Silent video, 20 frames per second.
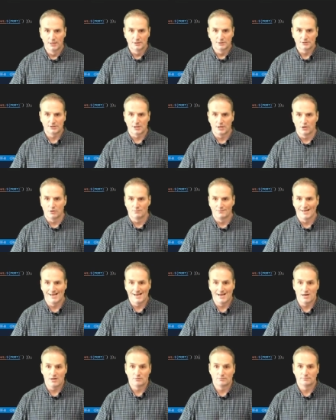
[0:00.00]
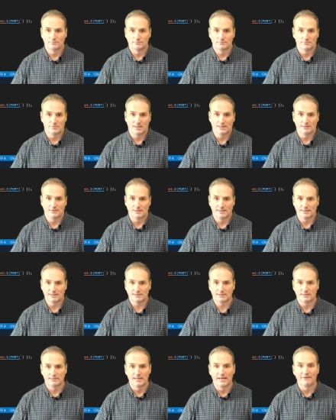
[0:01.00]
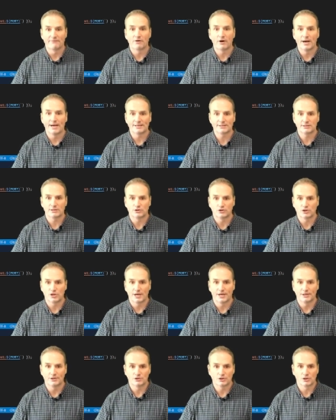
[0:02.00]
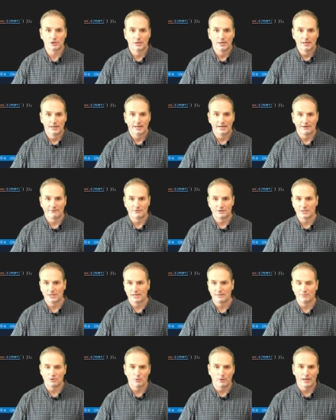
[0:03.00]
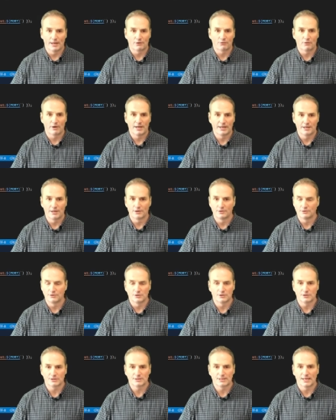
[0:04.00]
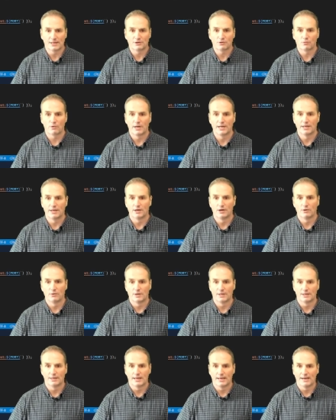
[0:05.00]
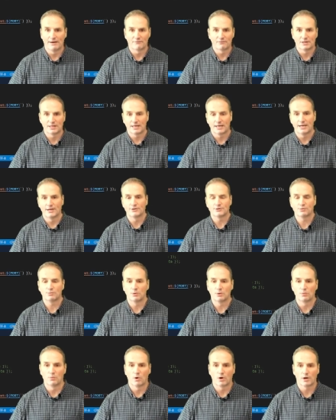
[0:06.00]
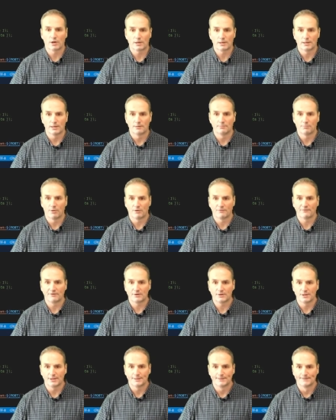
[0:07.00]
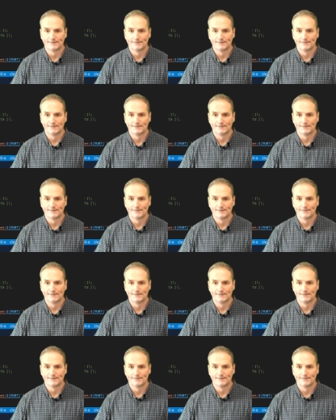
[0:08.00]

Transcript: So now, right, this never has to change. Every time you add a radio, you just add the radio, and everything else would work perfectly.